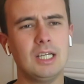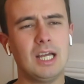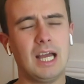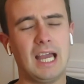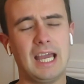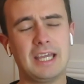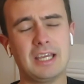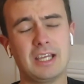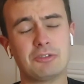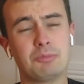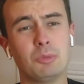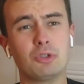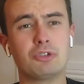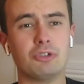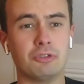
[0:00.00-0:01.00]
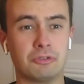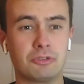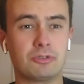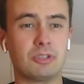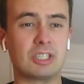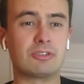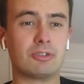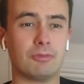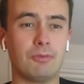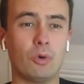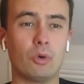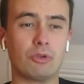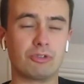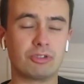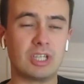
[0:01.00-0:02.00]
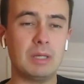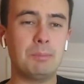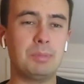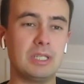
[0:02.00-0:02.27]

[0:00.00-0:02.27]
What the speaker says: As much as 6-4 skimpy,